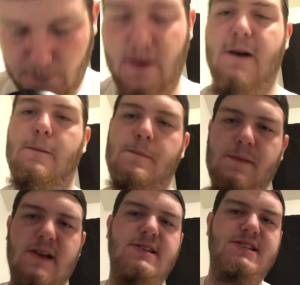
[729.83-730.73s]
Well,
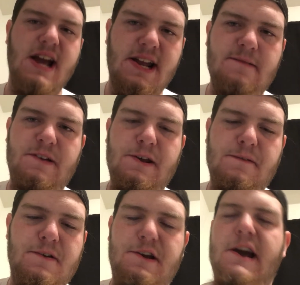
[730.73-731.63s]
second video
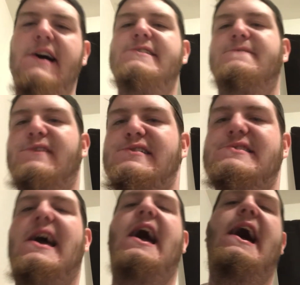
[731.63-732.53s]
for you guys,
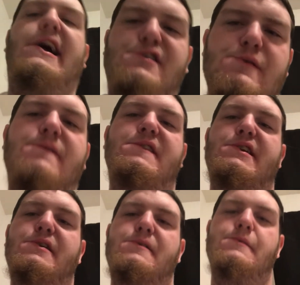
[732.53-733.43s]
first actual
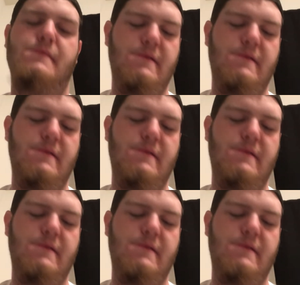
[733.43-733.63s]
video.